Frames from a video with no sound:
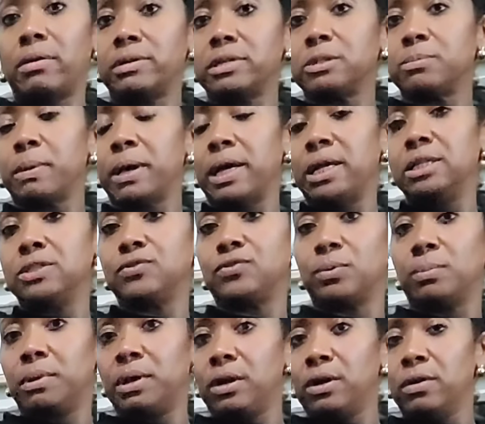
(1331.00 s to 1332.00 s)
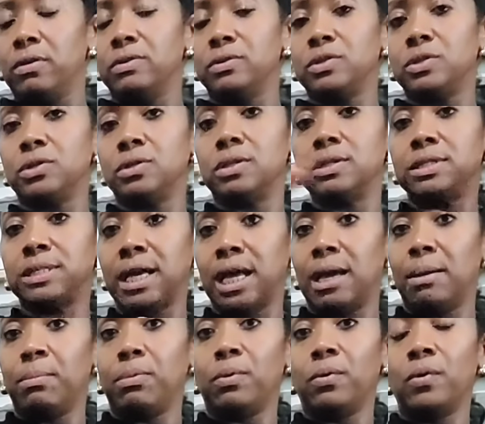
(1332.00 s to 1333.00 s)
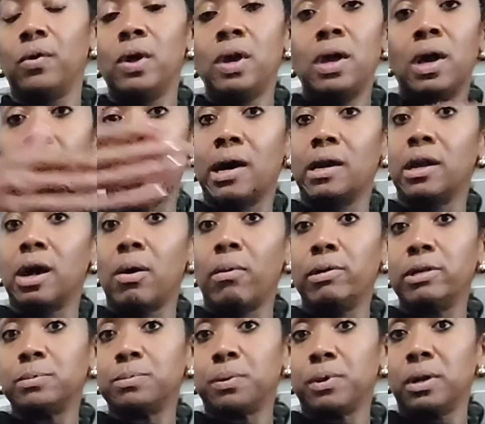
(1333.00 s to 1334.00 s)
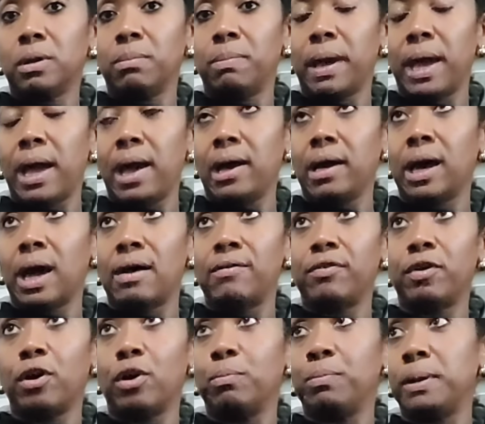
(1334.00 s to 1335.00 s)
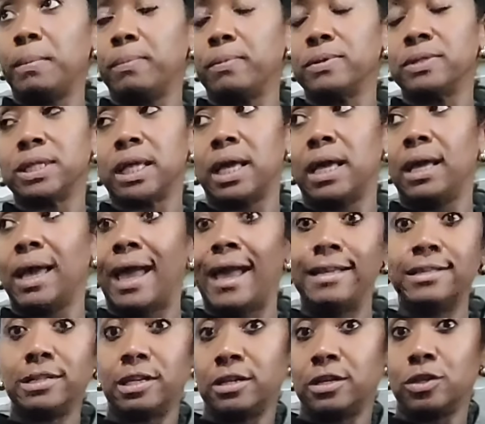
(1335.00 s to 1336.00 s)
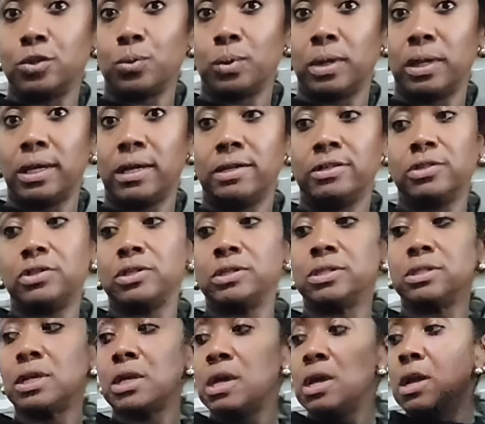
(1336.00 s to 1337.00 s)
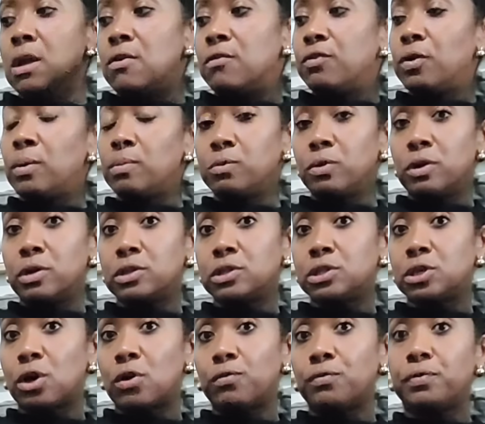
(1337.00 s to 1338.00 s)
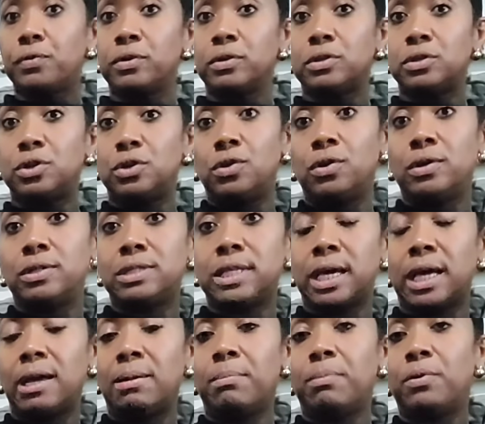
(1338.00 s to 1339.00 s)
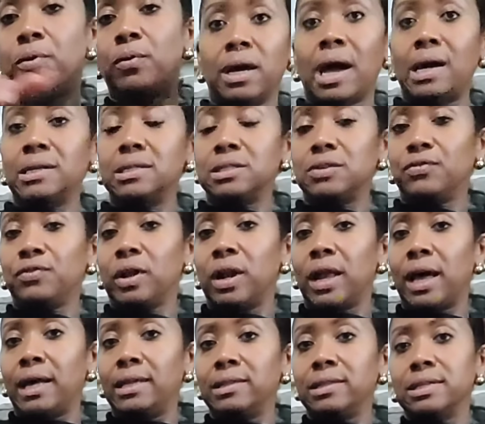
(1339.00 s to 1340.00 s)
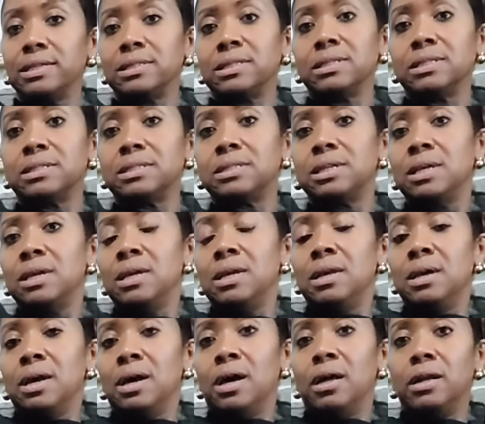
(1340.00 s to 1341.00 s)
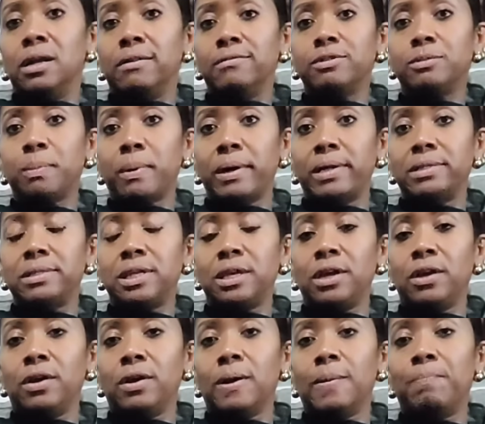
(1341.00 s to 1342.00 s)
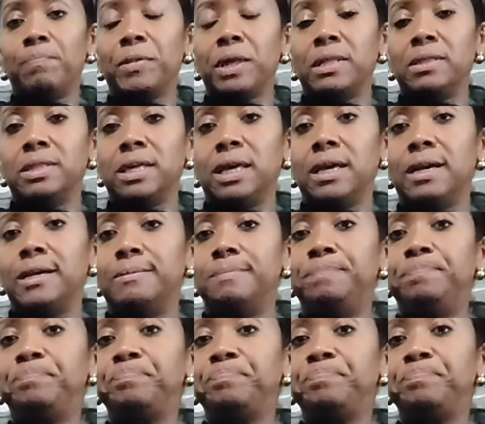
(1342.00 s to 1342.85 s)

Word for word: of space from here to the table. I can always put it back. I've heard people say 18 to 20 inches from your sofa to your table. I just feel like this is enough space here. And then